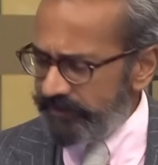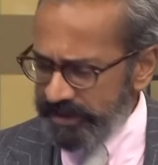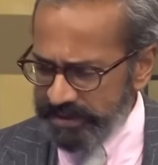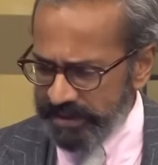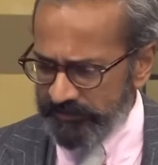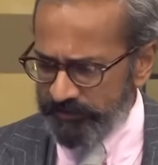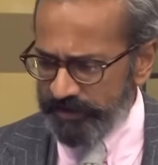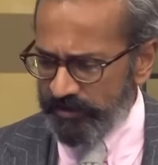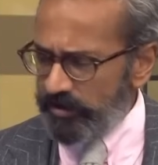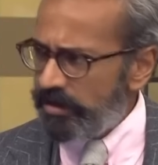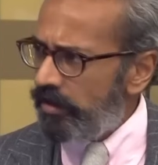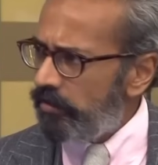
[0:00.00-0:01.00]
defeating if we
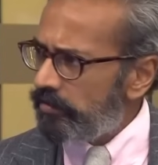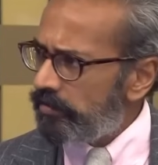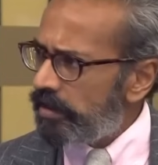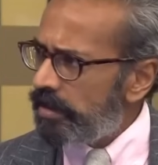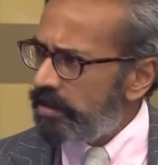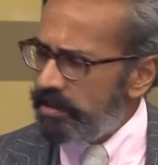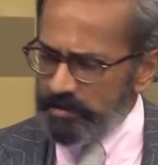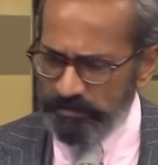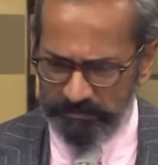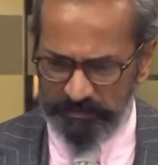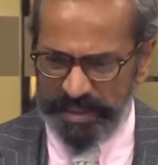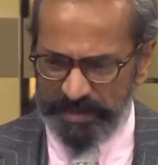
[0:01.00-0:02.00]
got coal
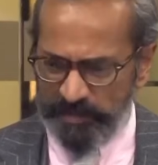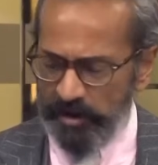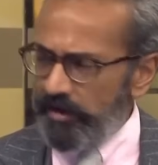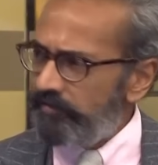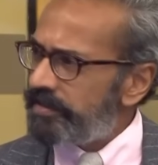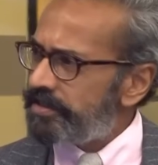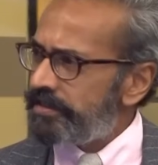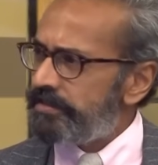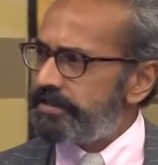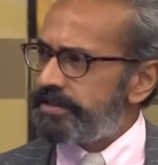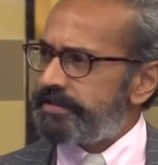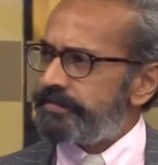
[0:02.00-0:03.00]
being part of the
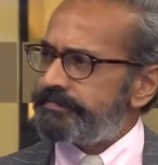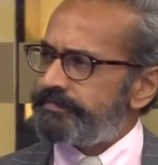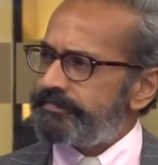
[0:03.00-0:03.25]
solution?